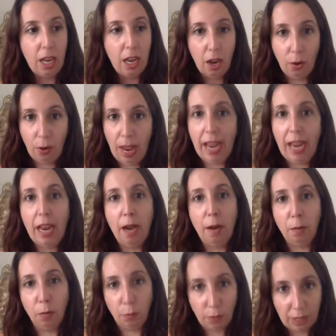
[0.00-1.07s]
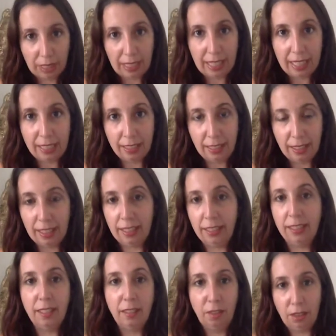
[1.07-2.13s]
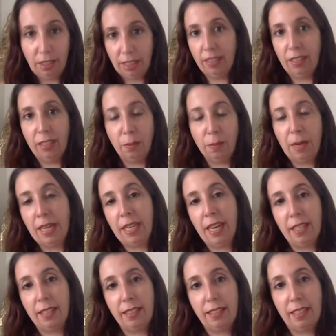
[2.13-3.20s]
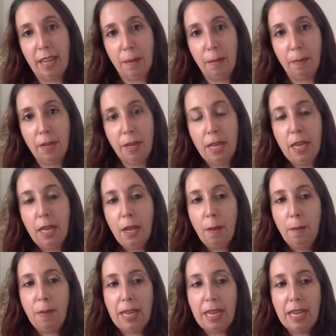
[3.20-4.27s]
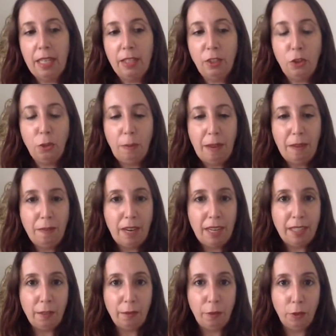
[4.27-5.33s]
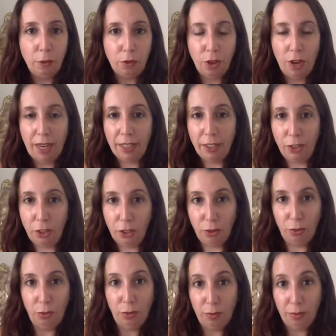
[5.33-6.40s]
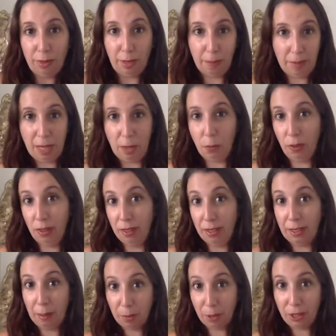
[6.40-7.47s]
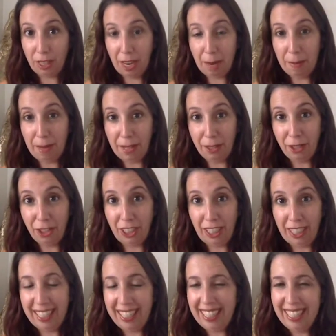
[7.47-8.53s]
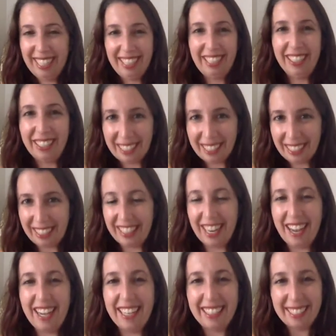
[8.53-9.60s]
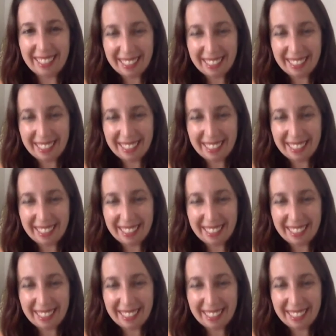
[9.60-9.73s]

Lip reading: okay, I'm really into this. This is my next step. Because you may find if you try to do something with the summertime energy, you're just not,